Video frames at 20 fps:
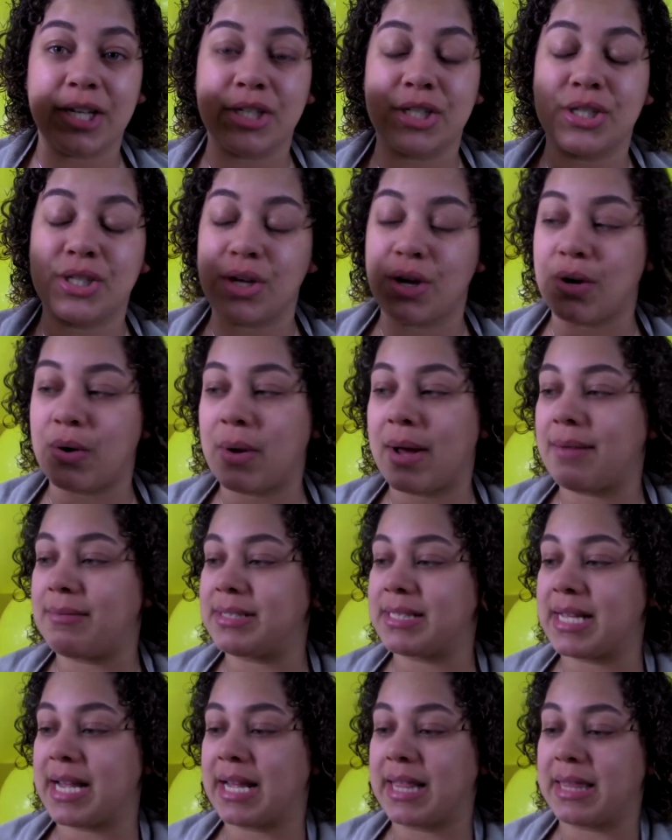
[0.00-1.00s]
So I
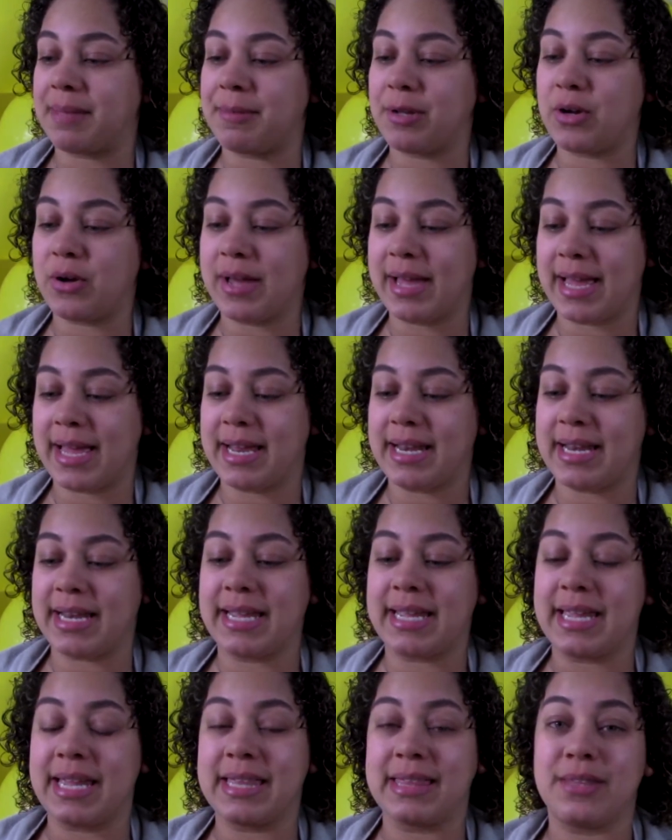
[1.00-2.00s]
was like, let me go ahead
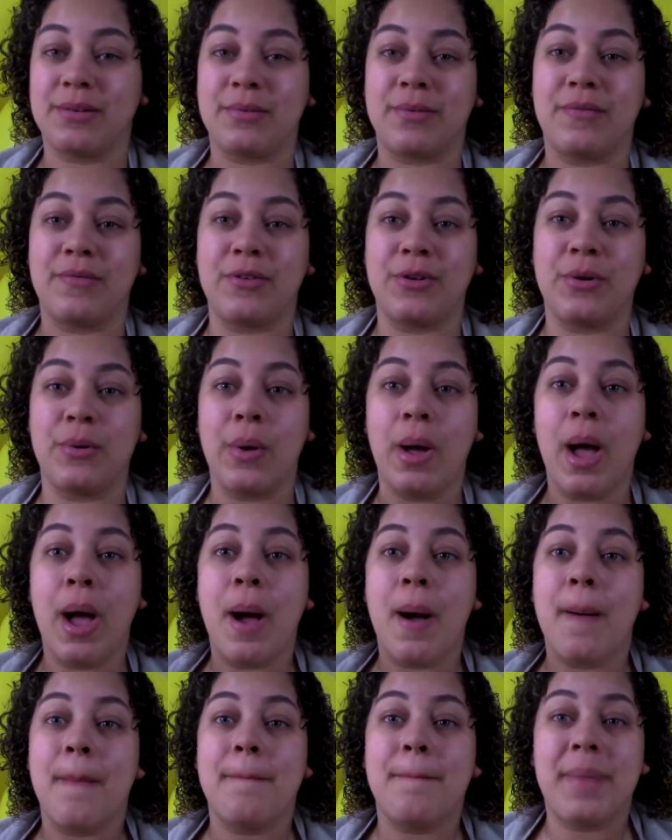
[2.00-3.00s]
and get the review
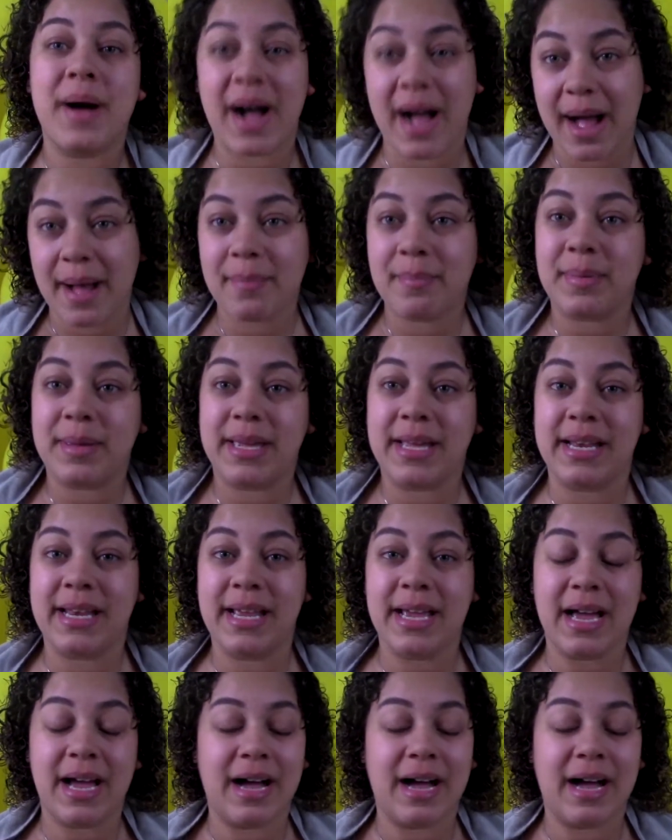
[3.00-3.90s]
popping.